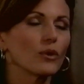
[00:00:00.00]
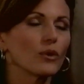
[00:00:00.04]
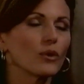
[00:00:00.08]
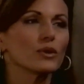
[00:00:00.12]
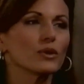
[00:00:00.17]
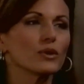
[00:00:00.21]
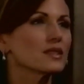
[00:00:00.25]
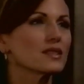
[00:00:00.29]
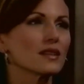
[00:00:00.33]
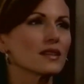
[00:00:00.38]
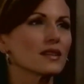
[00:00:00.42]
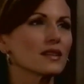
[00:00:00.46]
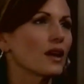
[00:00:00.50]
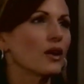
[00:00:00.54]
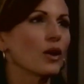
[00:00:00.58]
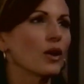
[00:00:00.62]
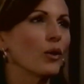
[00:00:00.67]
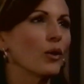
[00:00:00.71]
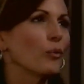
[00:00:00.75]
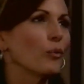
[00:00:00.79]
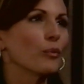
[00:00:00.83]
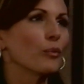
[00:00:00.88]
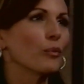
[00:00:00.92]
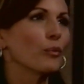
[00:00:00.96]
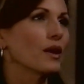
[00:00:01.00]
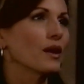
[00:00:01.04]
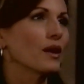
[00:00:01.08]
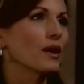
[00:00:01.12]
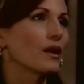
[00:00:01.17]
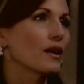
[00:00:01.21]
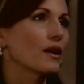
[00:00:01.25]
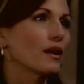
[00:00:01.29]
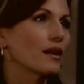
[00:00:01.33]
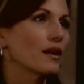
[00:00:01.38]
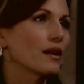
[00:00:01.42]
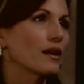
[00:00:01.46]
Holden's not home.
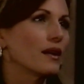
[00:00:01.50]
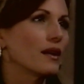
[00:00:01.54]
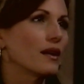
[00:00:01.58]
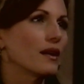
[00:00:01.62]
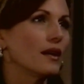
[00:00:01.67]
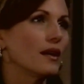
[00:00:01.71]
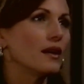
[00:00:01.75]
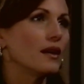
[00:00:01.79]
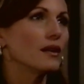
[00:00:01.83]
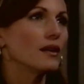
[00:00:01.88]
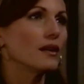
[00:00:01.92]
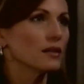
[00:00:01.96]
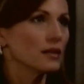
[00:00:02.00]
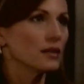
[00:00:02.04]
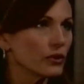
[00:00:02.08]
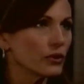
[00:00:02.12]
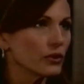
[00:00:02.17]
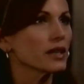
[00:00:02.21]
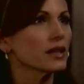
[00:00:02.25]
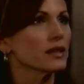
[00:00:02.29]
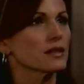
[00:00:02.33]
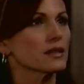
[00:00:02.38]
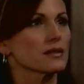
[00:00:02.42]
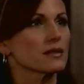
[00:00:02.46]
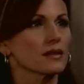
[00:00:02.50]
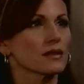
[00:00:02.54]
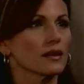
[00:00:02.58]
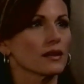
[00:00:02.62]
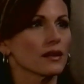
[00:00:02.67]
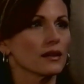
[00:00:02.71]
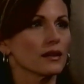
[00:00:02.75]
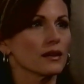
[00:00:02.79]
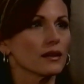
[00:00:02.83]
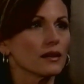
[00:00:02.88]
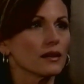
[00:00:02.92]
Lucas.